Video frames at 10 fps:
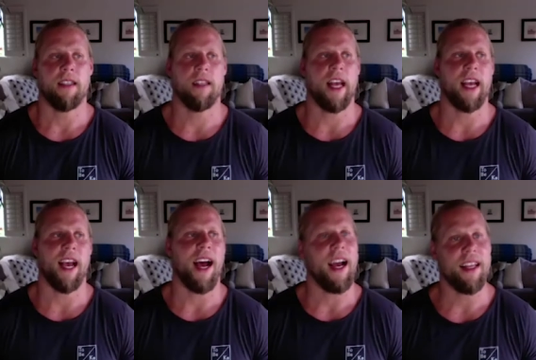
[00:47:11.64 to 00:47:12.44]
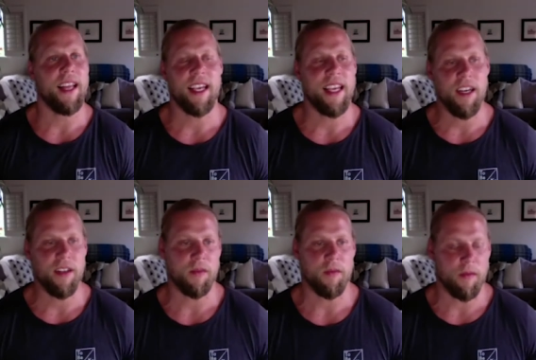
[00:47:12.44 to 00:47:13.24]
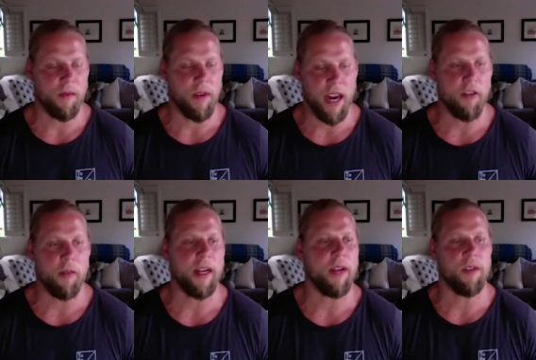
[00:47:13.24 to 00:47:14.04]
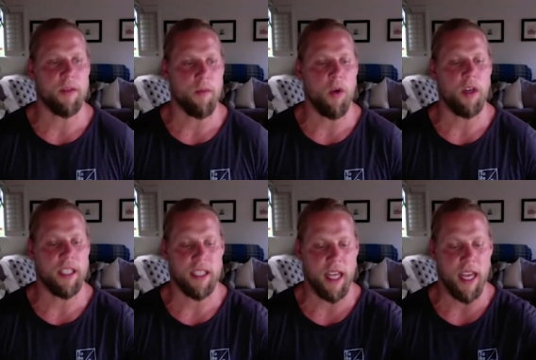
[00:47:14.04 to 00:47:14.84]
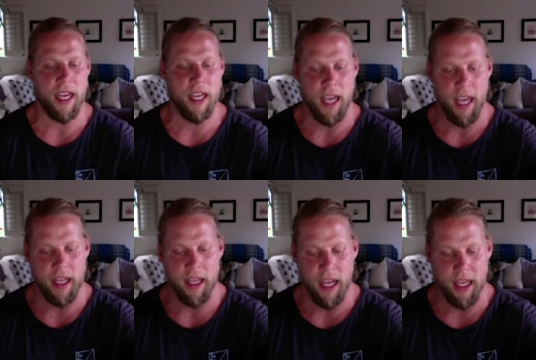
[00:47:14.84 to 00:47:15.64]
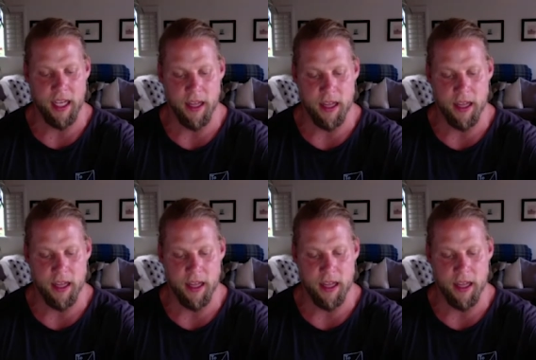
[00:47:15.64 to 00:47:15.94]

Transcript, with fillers: like like keto's whatever, but it was more just like like